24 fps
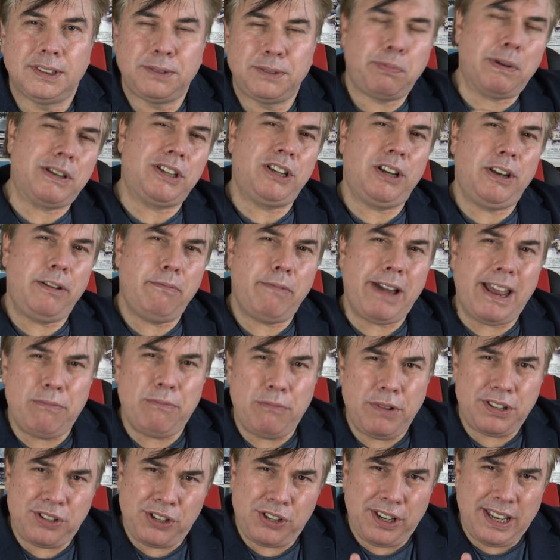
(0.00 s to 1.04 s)
Especially when
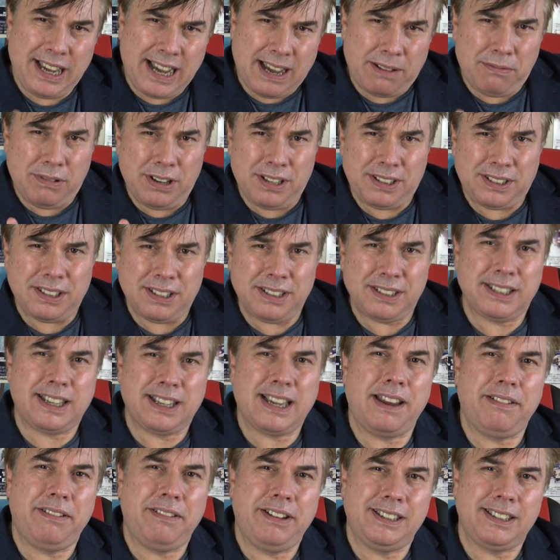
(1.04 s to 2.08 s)
Richard Harris's
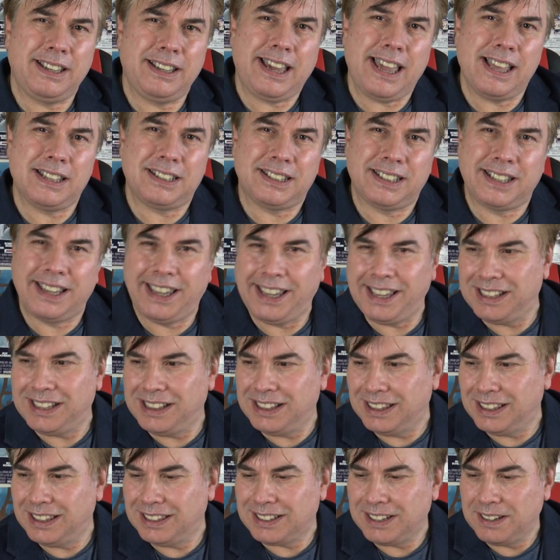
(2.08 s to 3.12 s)
character gets
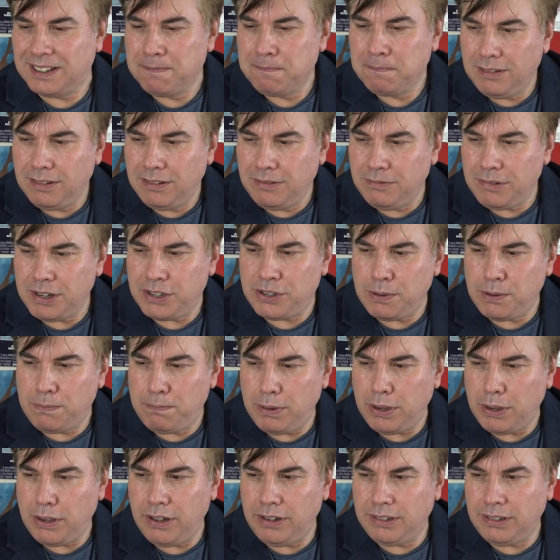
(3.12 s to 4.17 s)
killed. And Richard
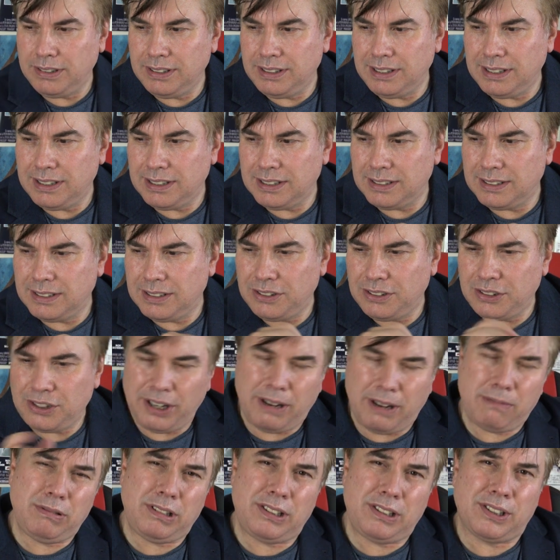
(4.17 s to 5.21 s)
Burton
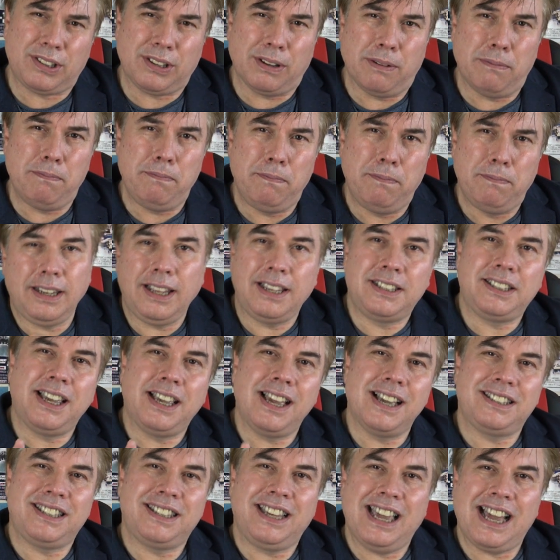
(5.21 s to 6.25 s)
shoots him. And he
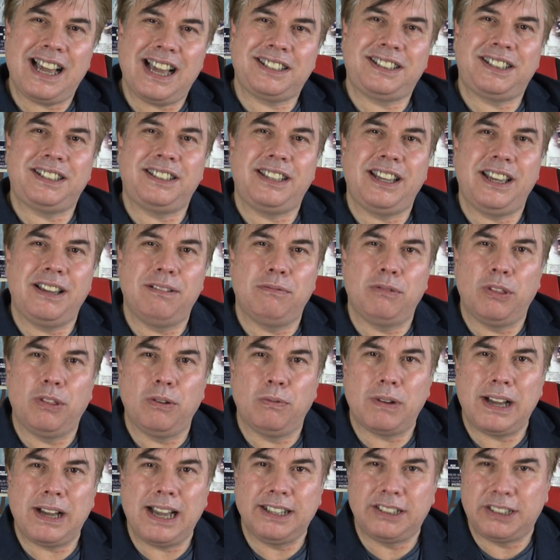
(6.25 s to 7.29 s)
says he has to,
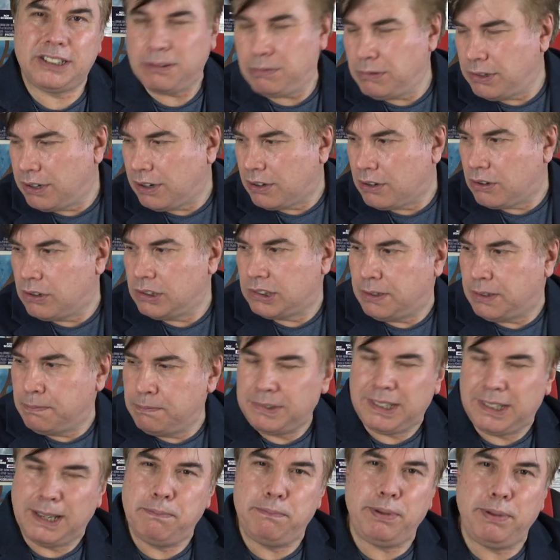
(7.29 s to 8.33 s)
otherwise they would have cut him to